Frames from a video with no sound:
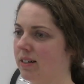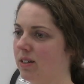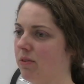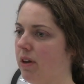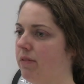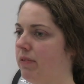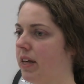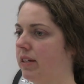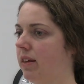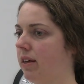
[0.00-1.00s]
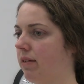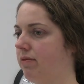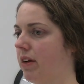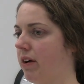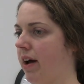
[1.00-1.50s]
and pet owners to figure
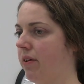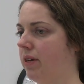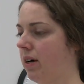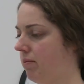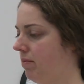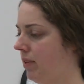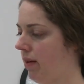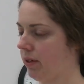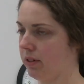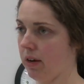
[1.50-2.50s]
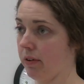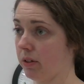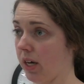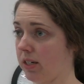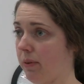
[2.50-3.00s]
out what is best practice for
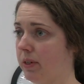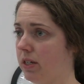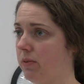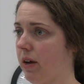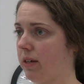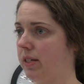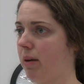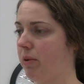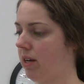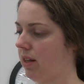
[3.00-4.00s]
managing a lot of the diseases we do.